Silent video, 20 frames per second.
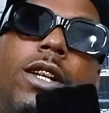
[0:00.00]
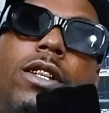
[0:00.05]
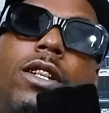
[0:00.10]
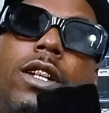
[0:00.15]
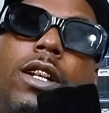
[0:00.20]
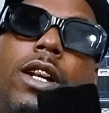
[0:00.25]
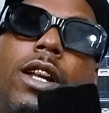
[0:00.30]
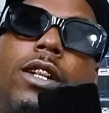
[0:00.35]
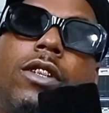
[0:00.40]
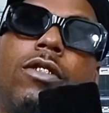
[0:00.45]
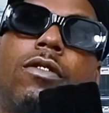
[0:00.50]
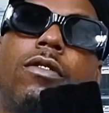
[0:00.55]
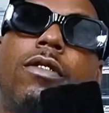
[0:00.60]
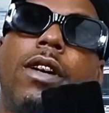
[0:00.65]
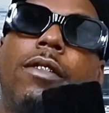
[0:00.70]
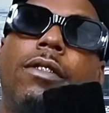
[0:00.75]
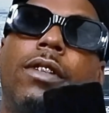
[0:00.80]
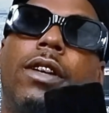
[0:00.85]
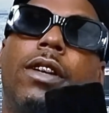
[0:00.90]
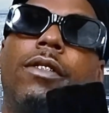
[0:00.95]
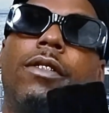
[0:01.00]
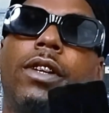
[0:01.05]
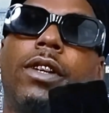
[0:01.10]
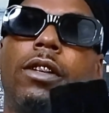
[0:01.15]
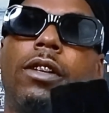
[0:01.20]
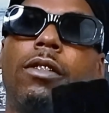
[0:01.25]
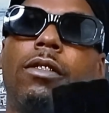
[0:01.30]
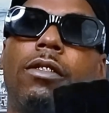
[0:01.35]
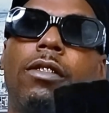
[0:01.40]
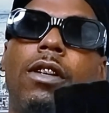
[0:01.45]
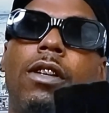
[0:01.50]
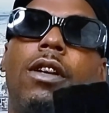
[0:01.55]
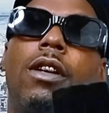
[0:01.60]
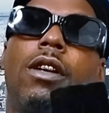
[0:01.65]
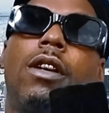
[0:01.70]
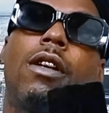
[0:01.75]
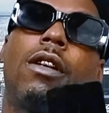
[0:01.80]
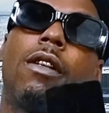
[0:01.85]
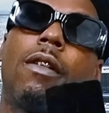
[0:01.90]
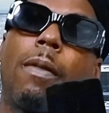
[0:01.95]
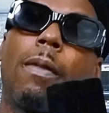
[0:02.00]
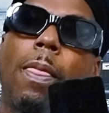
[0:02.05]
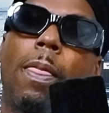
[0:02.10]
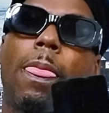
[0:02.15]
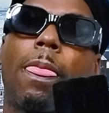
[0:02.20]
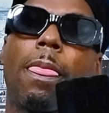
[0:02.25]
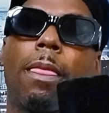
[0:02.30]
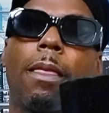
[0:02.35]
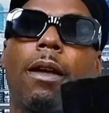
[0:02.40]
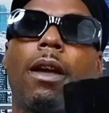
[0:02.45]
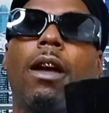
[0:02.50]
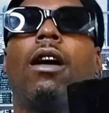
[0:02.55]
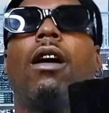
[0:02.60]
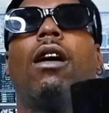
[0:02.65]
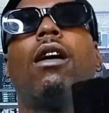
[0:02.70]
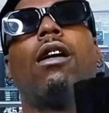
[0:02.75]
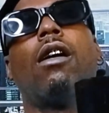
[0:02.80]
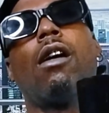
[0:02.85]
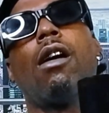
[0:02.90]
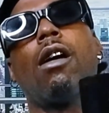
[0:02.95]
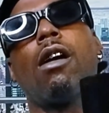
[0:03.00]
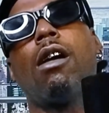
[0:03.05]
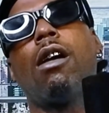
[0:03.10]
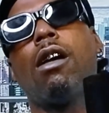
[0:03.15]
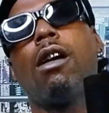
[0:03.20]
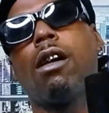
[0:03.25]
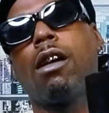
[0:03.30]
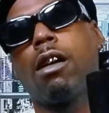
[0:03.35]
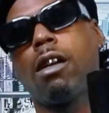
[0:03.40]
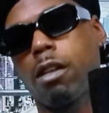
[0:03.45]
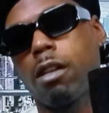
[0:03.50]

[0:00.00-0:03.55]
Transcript: that you have given them. Ah,